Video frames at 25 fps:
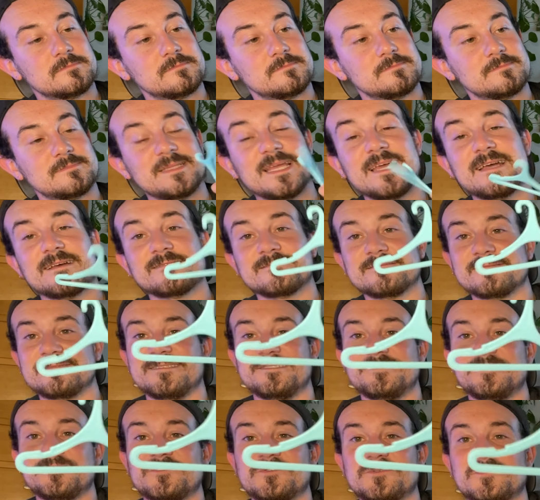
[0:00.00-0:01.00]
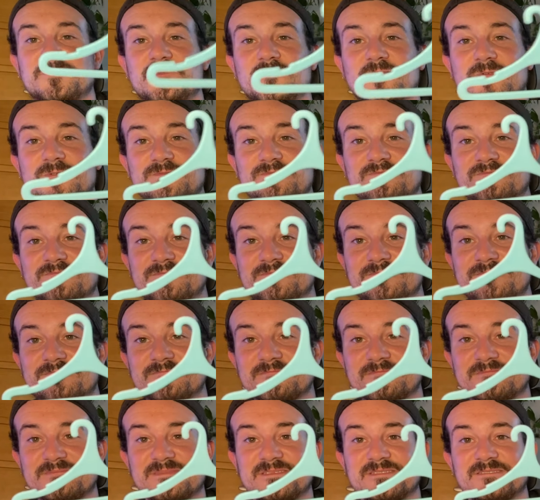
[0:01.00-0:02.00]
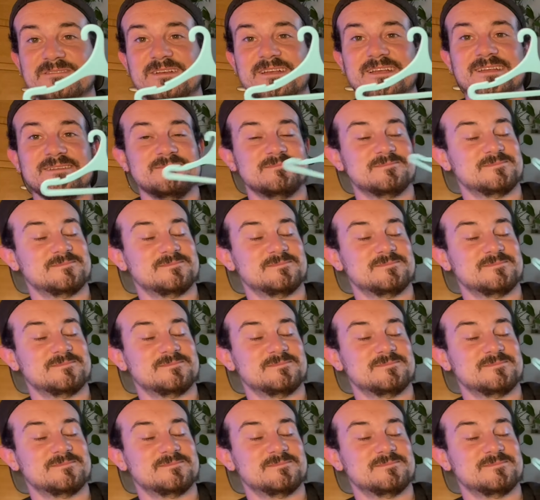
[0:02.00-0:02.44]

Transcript: Yeah, it just looks cool. All right.